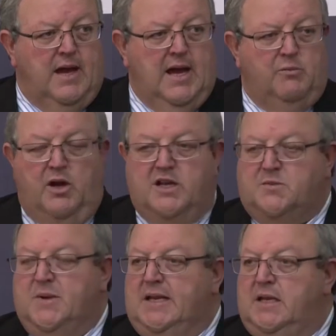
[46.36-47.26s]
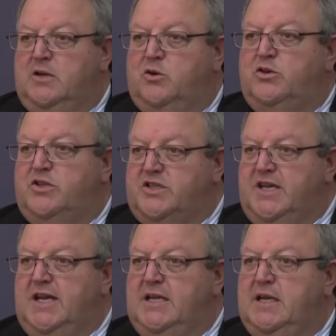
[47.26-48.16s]
And while it's been good to
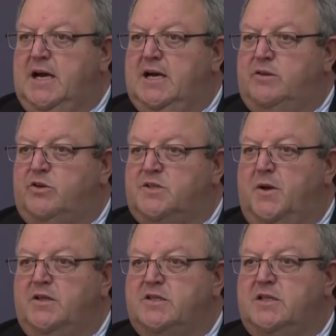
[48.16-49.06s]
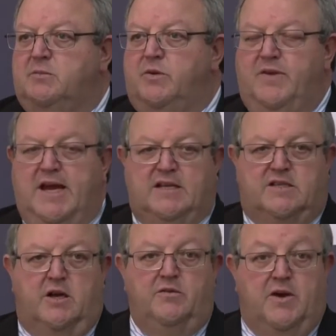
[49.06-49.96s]
see the response that we've had
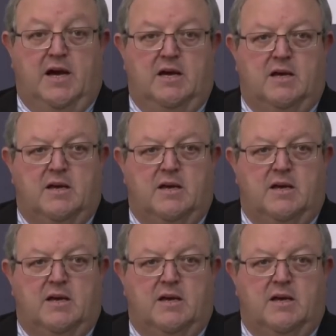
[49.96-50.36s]
so far,